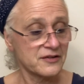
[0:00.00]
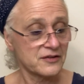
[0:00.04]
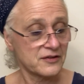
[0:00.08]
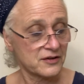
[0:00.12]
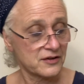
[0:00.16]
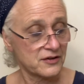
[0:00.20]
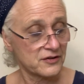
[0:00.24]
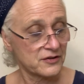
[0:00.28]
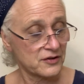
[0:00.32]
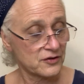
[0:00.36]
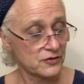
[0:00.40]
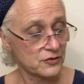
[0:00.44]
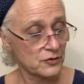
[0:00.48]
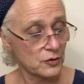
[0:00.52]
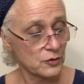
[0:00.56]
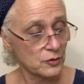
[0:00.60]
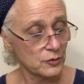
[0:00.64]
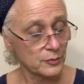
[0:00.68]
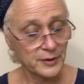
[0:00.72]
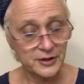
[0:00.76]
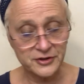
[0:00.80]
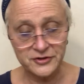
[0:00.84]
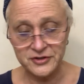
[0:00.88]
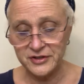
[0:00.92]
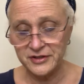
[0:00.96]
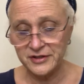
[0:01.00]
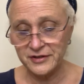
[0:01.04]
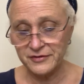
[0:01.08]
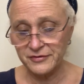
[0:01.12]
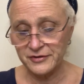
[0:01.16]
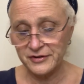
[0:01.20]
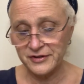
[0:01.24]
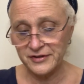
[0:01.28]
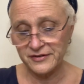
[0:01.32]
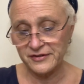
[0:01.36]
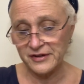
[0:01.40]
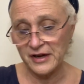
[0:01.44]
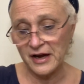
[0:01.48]
because it's a whole bunch of
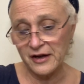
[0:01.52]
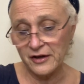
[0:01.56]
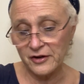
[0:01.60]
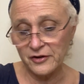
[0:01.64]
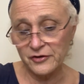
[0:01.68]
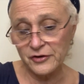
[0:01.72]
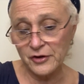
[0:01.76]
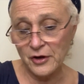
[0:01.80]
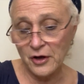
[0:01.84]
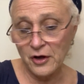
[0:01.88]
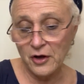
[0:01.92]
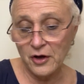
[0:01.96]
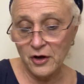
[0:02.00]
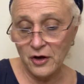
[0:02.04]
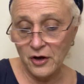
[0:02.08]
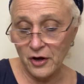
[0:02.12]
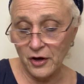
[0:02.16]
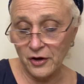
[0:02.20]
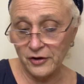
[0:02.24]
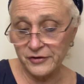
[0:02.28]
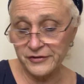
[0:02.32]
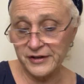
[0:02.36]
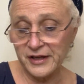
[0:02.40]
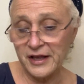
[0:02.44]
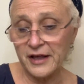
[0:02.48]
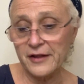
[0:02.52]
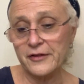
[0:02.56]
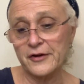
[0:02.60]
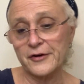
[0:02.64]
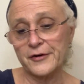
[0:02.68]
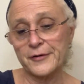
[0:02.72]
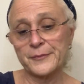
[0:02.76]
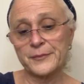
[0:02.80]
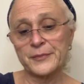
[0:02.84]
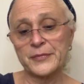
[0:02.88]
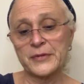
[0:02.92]
different styles all together.